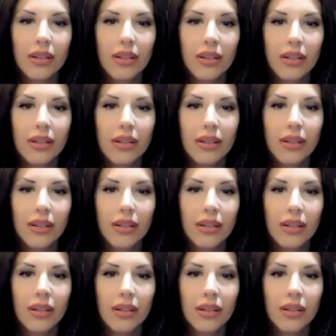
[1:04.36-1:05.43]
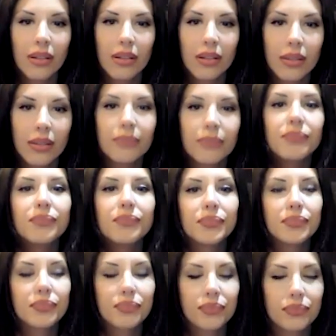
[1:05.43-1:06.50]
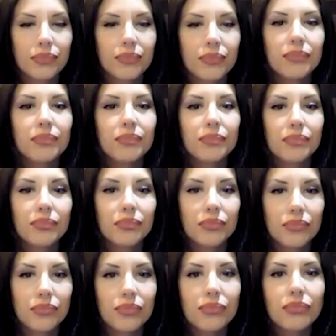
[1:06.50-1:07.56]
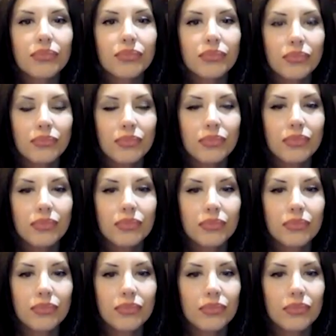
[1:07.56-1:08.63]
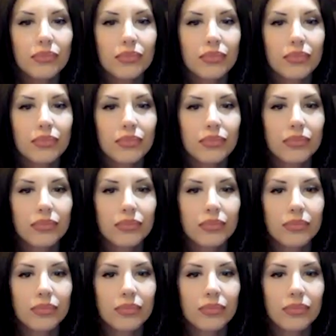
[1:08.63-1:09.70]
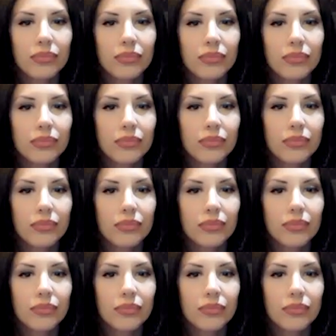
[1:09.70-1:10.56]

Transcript: This person isn't speaking.